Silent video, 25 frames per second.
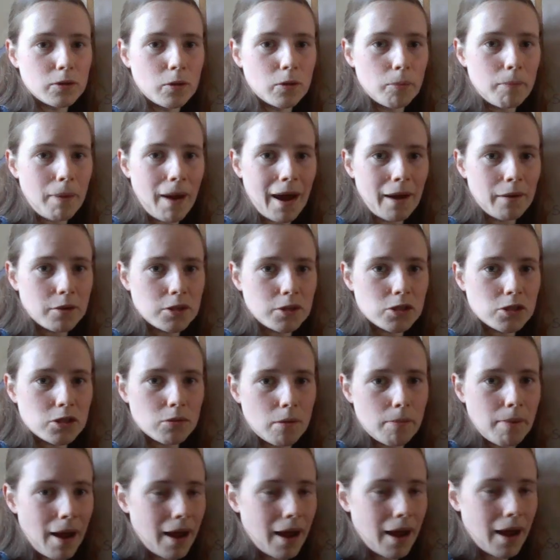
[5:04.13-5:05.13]
your power to
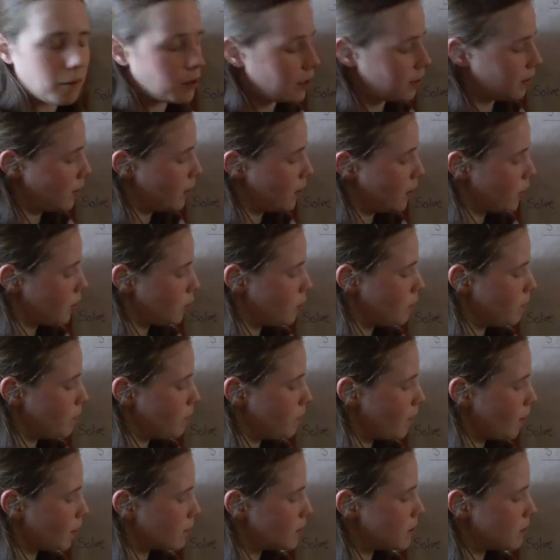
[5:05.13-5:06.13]
a power, you
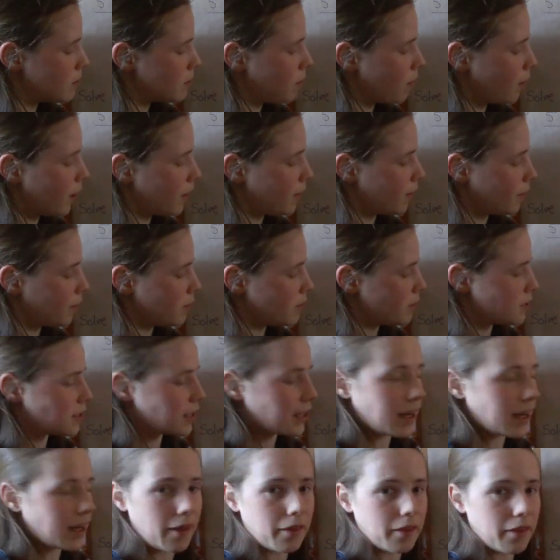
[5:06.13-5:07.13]
multiply those
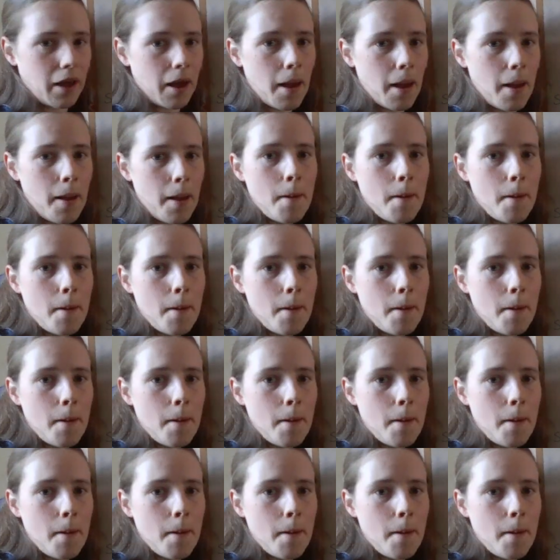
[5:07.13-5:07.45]
together.